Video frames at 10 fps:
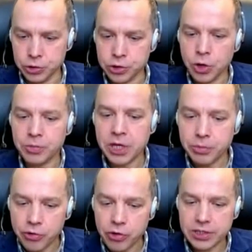to stop
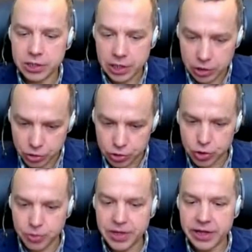that process, uh, to
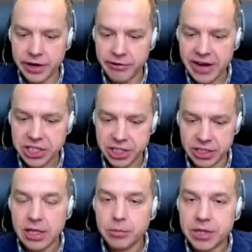stop that
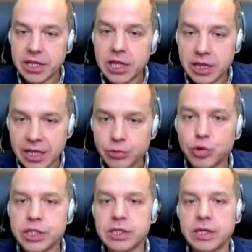aggression, but that,
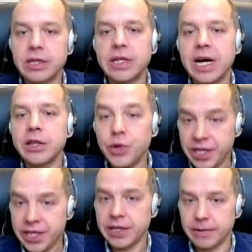that was done
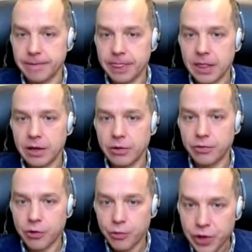within,
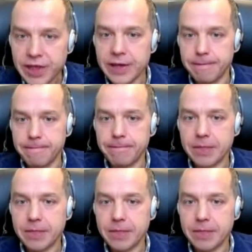from within.